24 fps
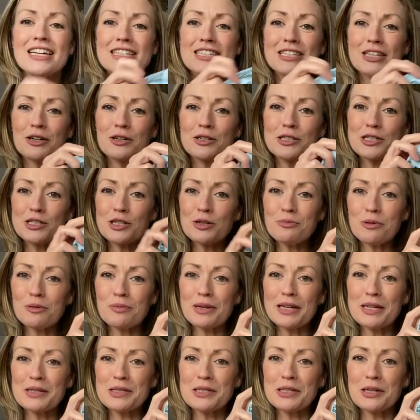So super
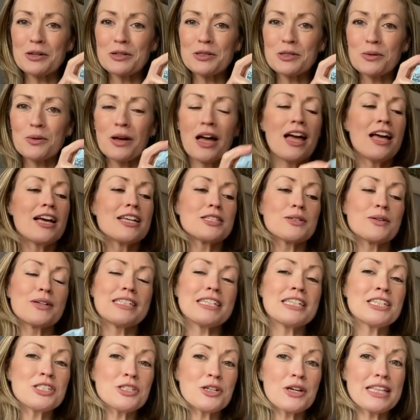pleased with those. So I
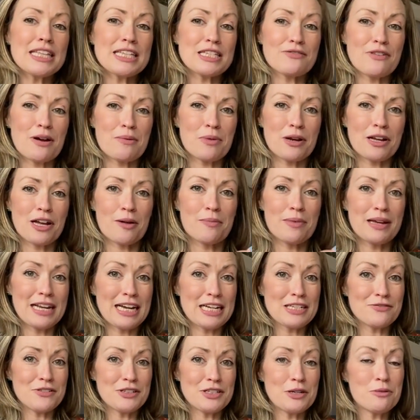didn't show you this fabric on my
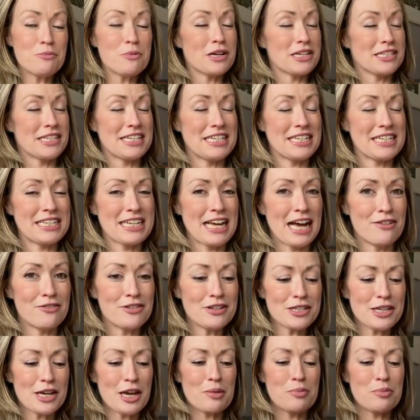last video because I didn't have it.